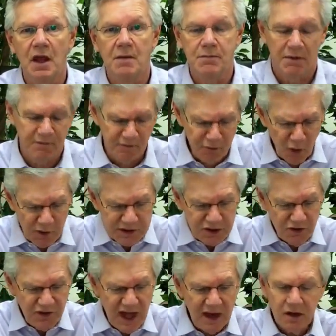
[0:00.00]
But before we
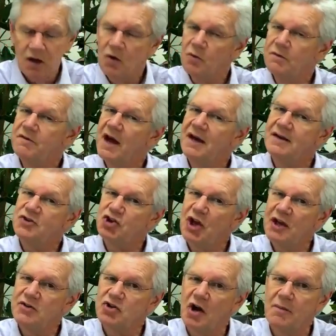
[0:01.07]
do that, we've got to
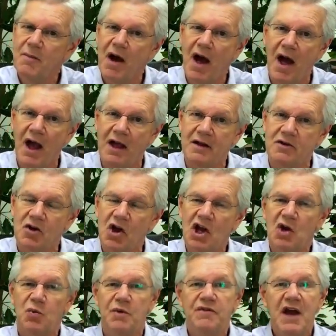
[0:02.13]
change our mind.
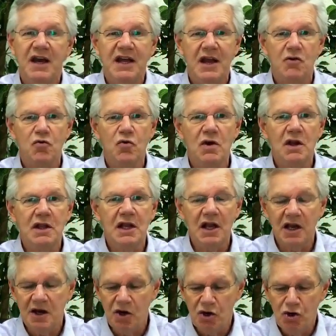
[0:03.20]
We've got to get really
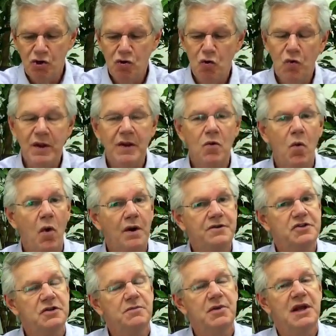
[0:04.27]
clear who we
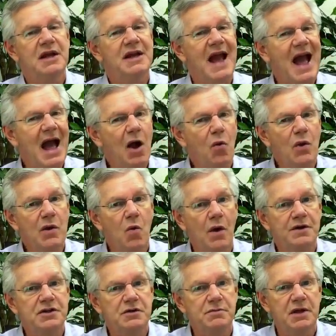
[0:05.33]
want to be and how we
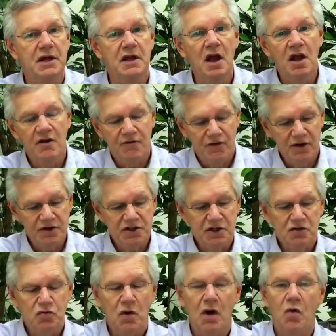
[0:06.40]
want to be
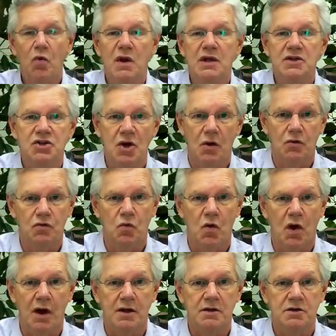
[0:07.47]
versus what we don't want.